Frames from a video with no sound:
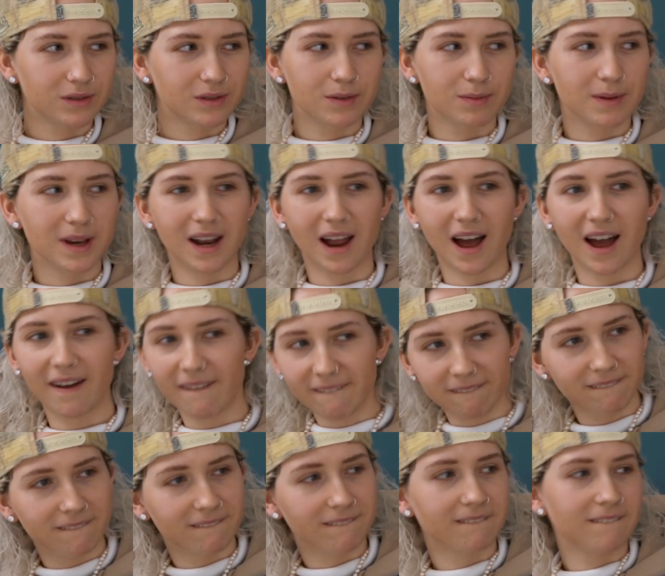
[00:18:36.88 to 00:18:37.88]
to be like
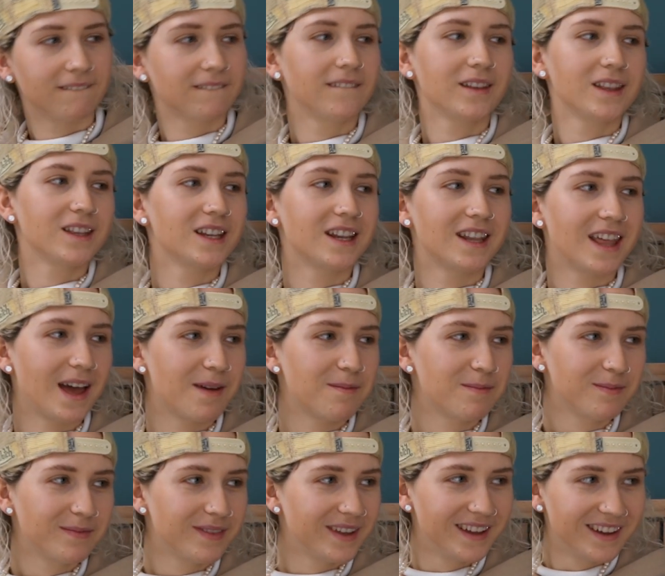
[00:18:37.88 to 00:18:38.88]
to
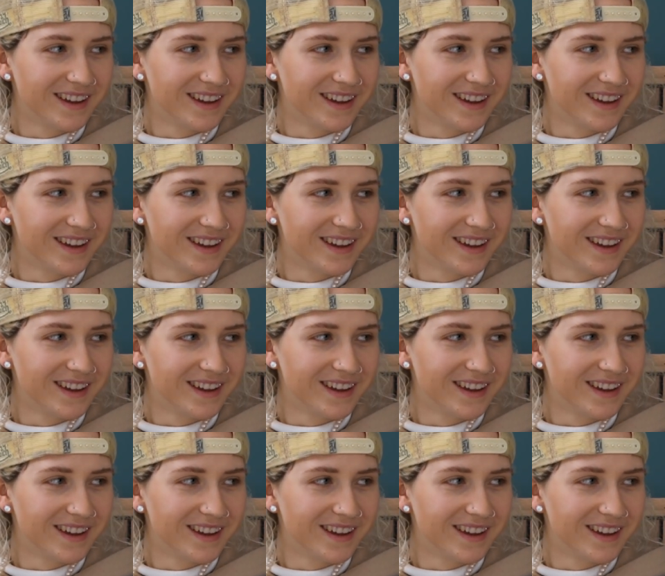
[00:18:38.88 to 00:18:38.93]
them.